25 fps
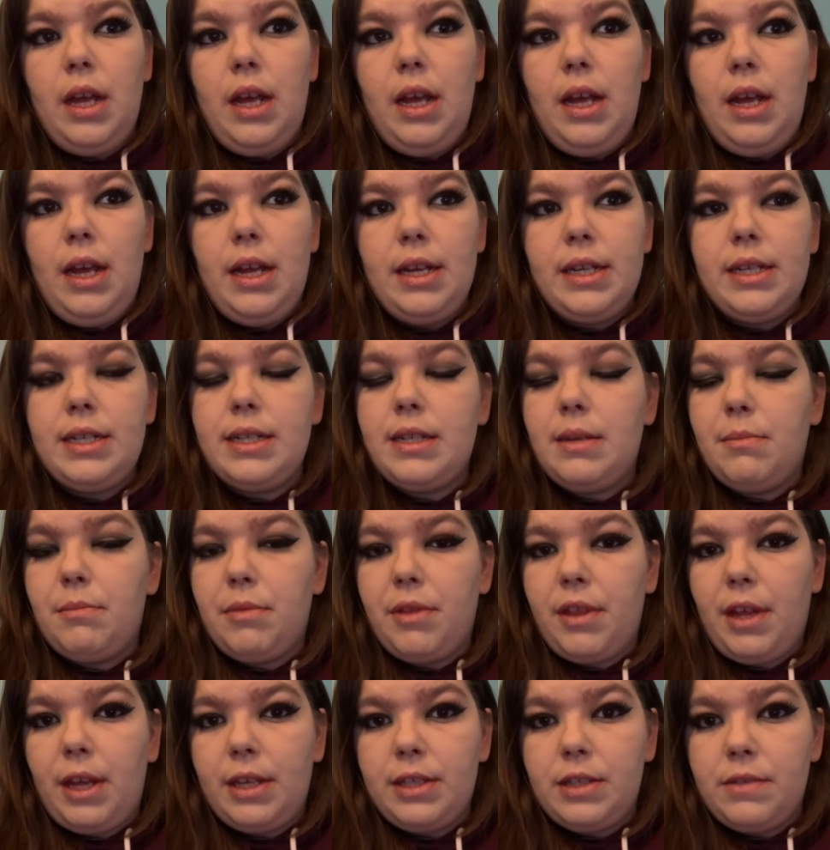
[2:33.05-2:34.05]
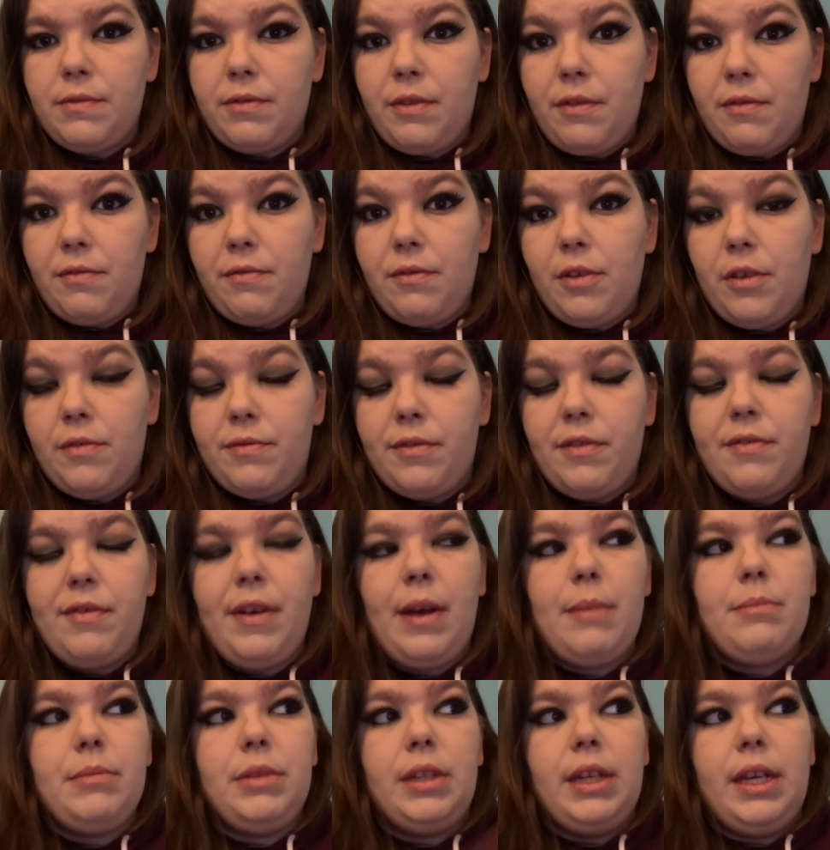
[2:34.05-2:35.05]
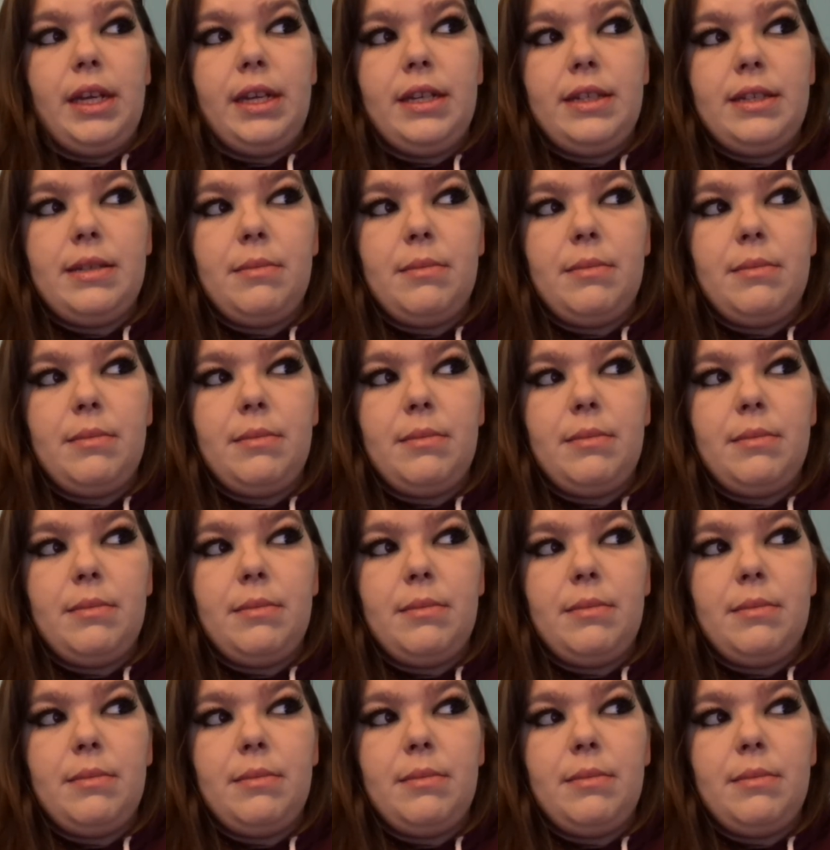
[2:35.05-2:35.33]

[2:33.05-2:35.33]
any sympathisers of the family,